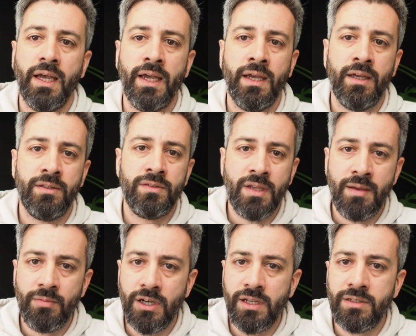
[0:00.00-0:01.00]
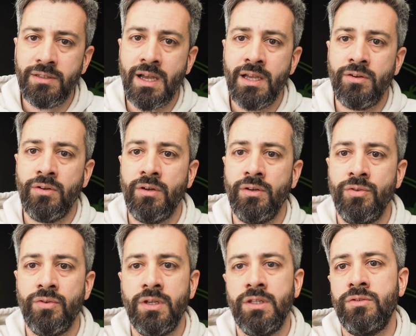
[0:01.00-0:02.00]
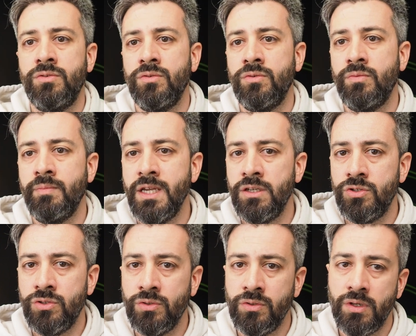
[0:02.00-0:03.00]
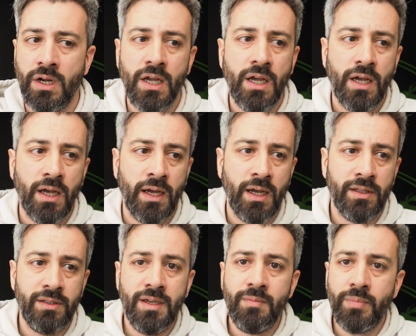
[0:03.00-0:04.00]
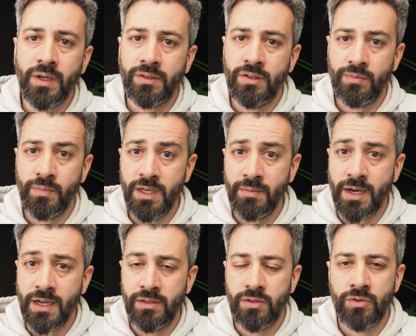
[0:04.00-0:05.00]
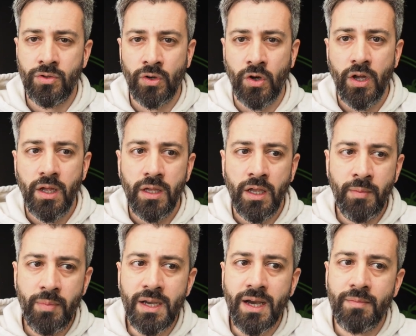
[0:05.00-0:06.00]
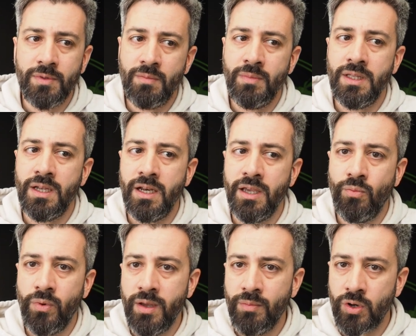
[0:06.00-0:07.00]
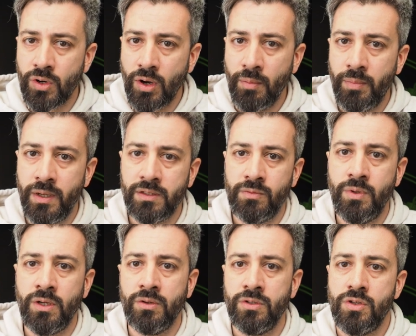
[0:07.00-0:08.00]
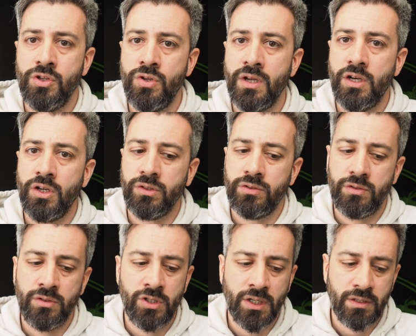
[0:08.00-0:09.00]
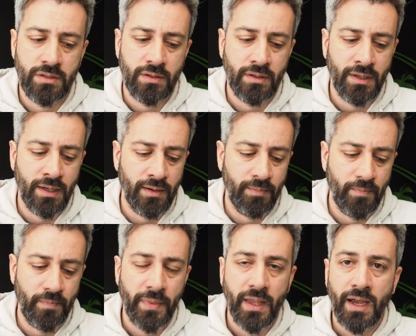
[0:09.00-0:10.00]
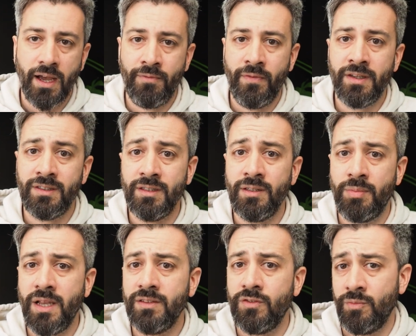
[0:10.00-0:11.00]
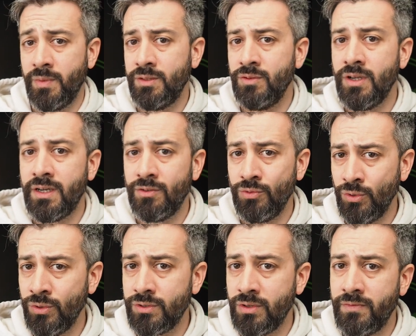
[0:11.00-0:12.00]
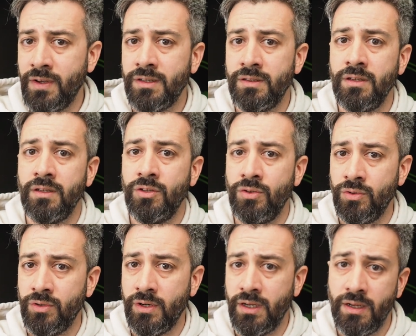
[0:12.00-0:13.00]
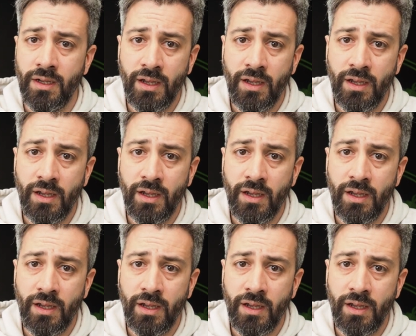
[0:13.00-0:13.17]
the same release cycle. You need to make sure the impact is minimized. So it becomes immediately way more complex, because you are not just affecting the platform, but you are also affecting your